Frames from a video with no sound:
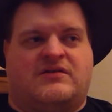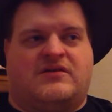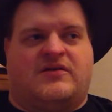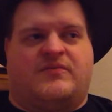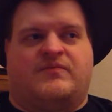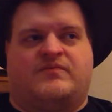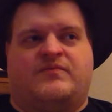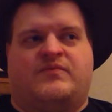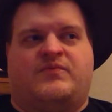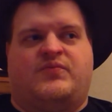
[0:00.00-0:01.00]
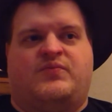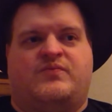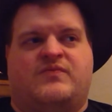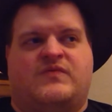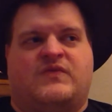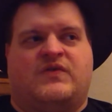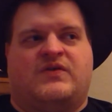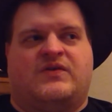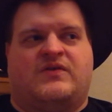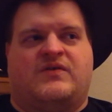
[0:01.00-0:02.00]
um,
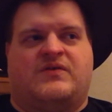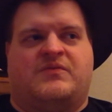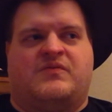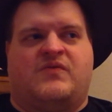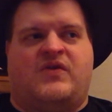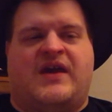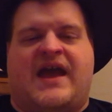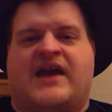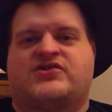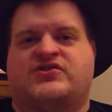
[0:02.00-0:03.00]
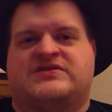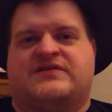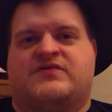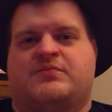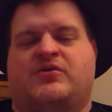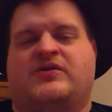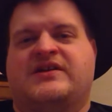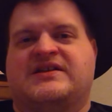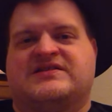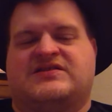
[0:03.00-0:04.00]
the, the the actions of the
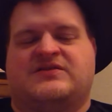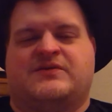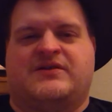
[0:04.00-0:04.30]
police to